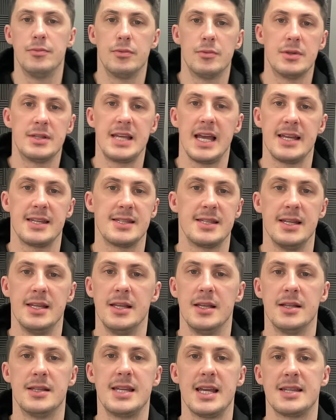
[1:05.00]
test
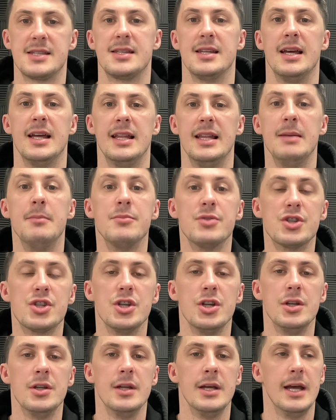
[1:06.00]
at
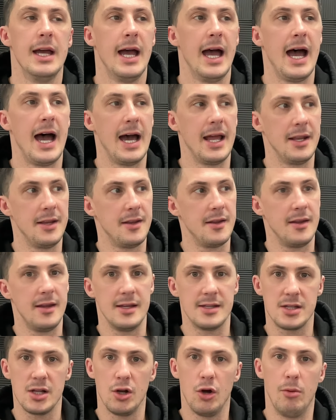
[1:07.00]
Limpston, and
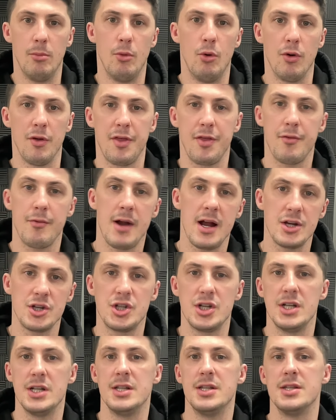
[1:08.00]
it's a lot more
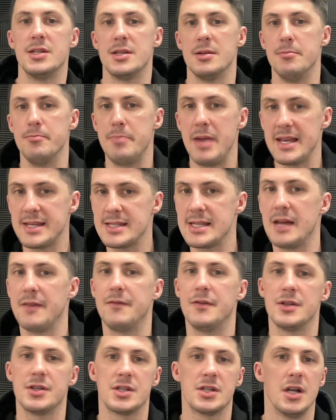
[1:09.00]
thrashings and best
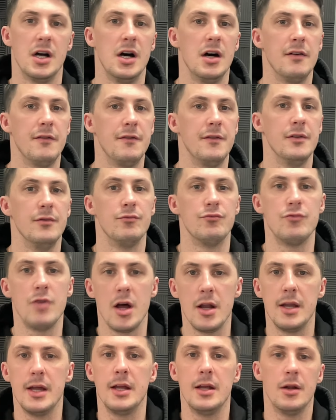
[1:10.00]
effort stuff and
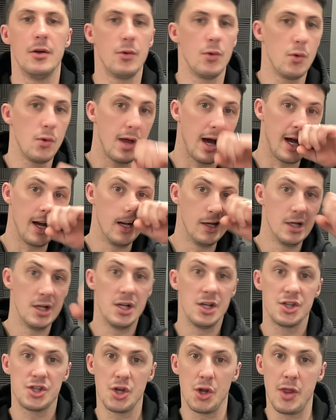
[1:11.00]
running and all that.
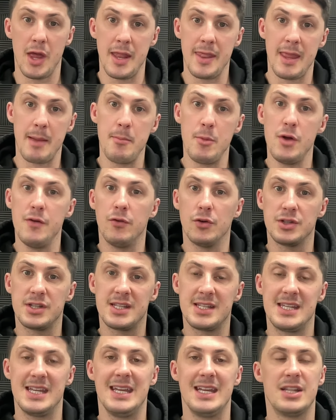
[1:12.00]
So then they move on to
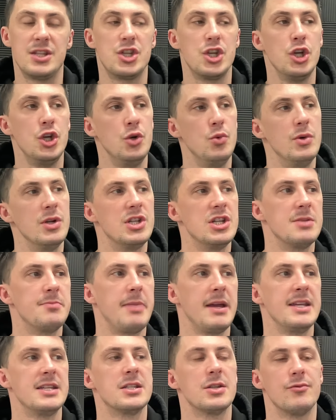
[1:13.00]
tier 2, which is
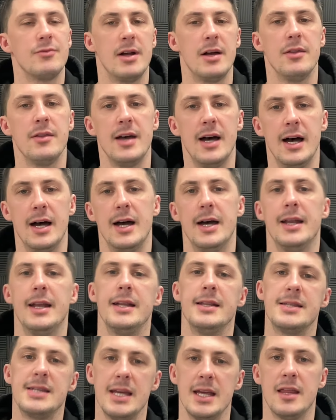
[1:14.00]
based around that, and then
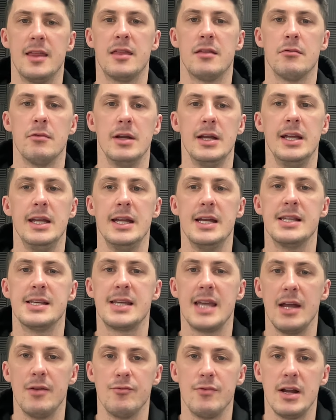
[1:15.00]
tier 3 is
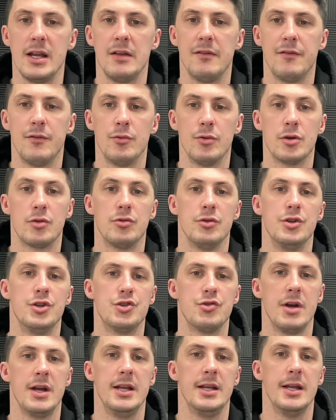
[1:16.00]
getting ready for recruit
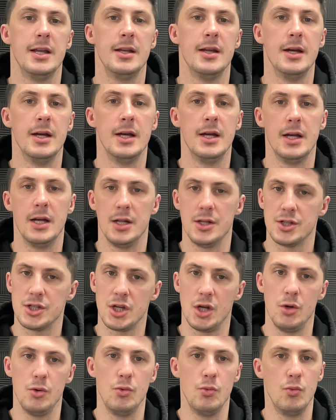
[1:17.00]
training. And
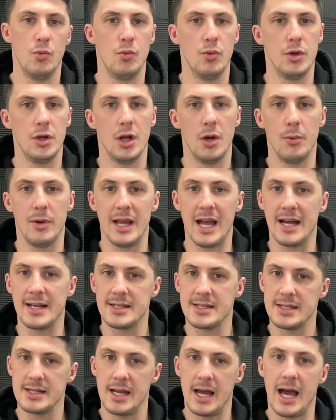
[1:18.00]
so, you know, we
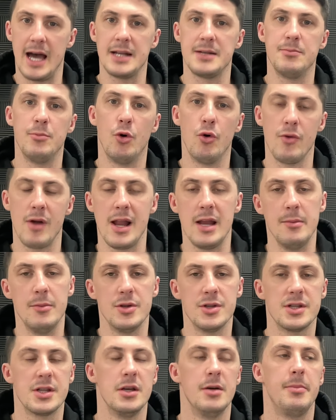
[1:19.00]
add more
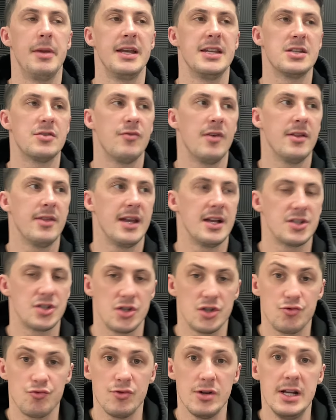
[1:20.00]
elements that are based around that. So
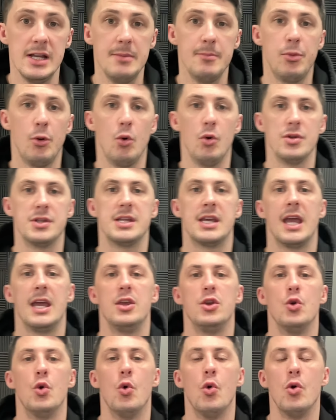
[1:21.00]
it's really important to get
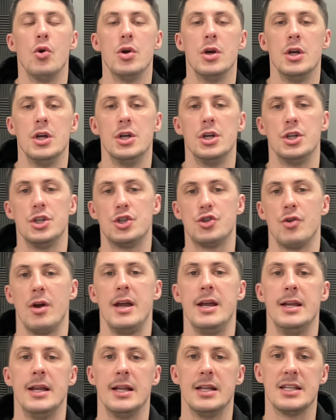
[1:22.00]
your
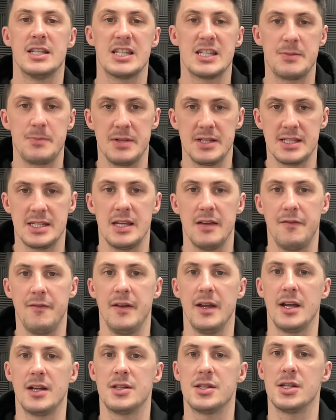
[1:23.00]
training
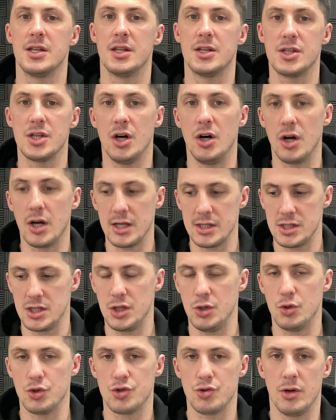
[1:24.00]
specific to the targets that
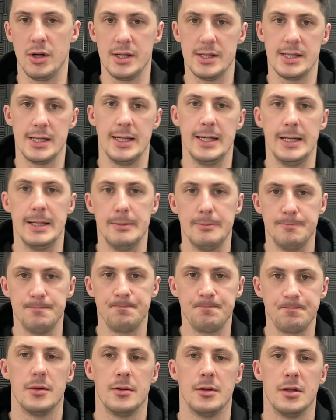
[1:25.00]
you're trying to hit.
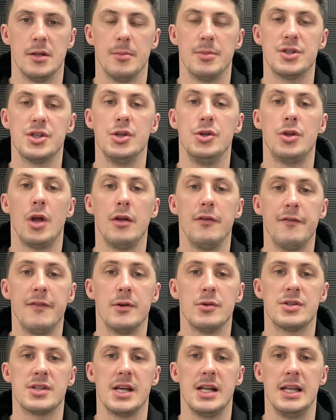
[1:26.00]
Number 2, don't feel
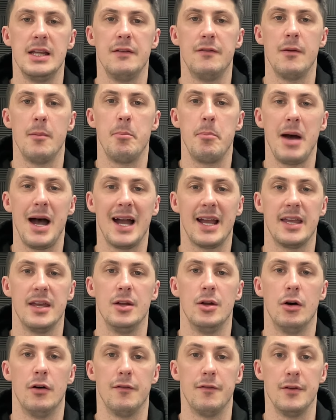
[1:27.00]
silly for backing
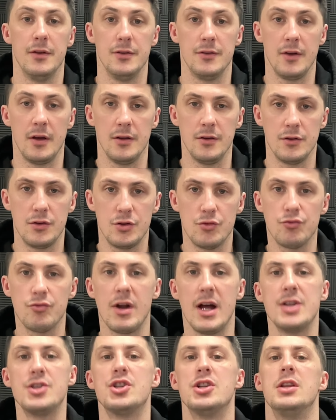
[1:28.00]
off and
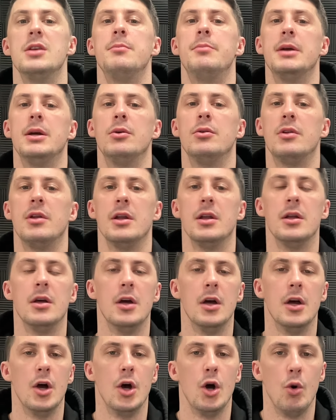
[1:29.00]
gradually building.
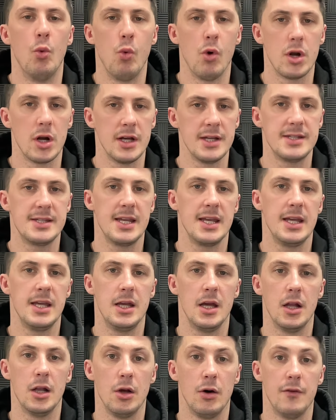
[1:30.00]
What I see
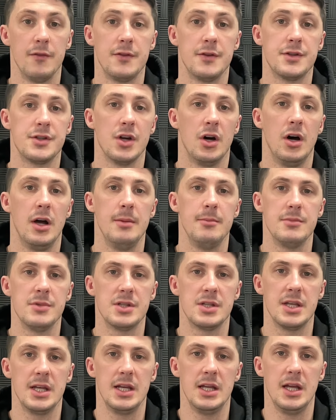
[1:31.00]
a lot of the
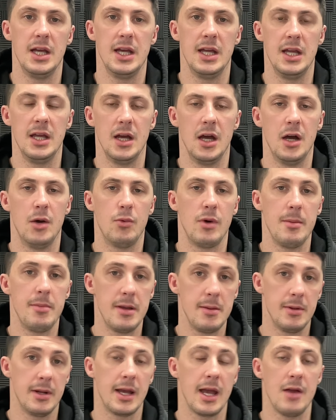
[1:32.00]
times when
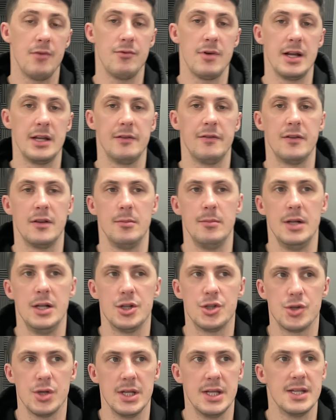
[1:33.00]
people are getting ready for the
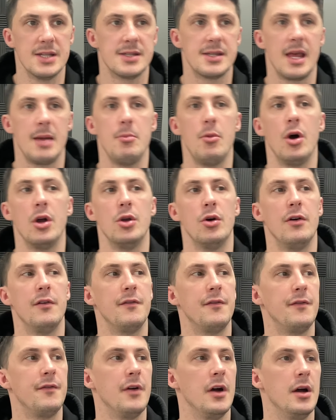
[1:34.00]
military is they might not
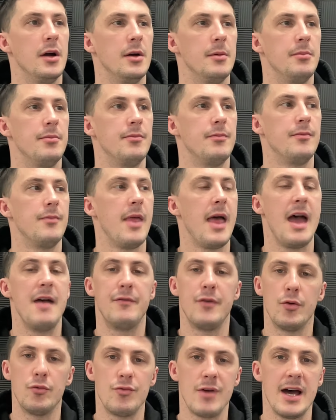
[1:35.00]
have
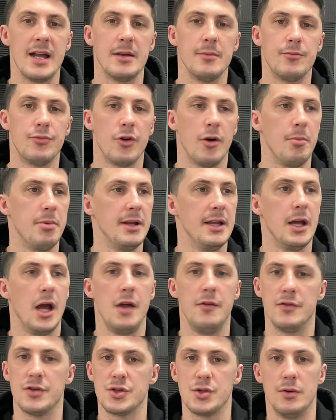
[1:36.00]
ever ran properly
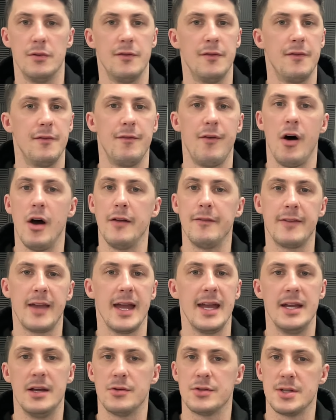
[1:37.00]
over sort of
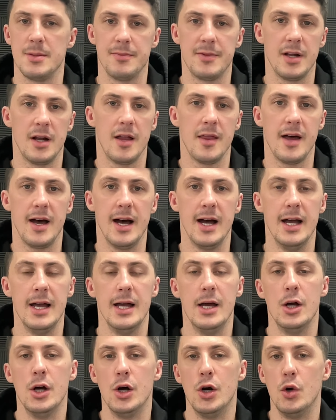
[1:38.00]
5k or something like that.
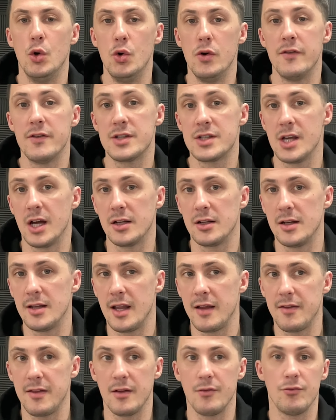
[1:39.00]
All of a sudden they
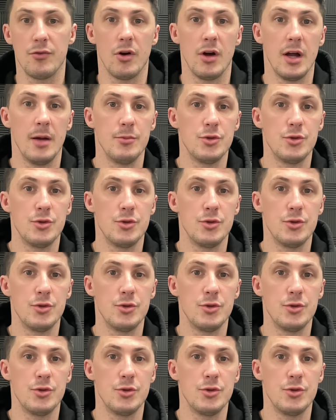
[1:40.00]
think, right, I'm